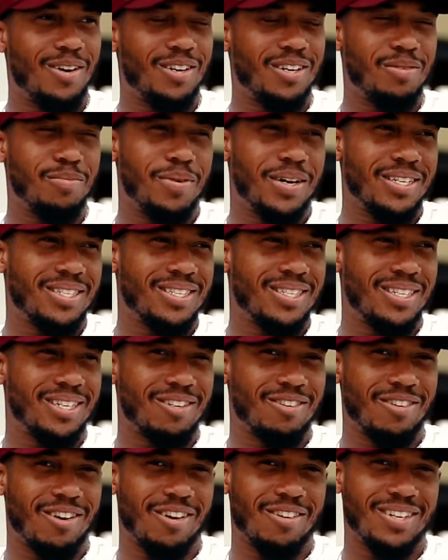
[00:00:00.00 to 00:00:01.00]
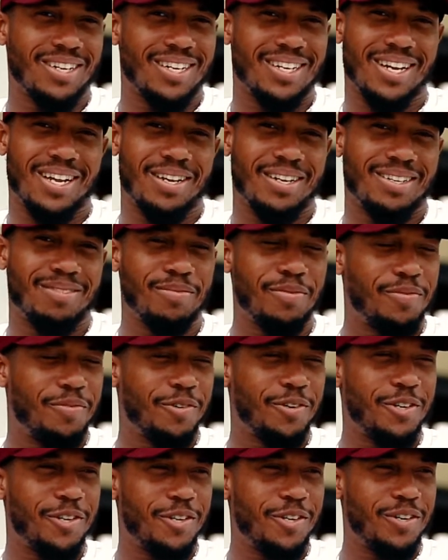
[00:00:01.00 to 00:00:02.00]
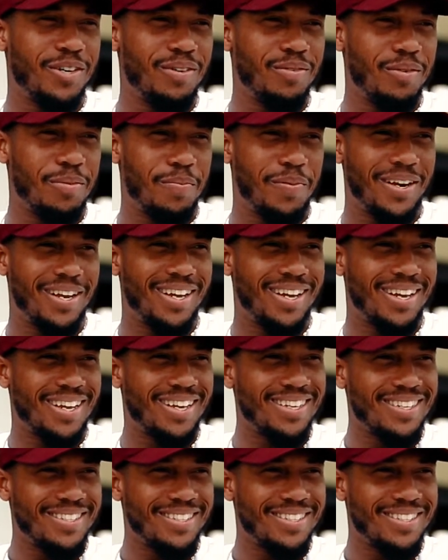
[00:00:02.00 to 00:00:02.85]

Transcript: the bus to the ground, and then before you know it, we're playing.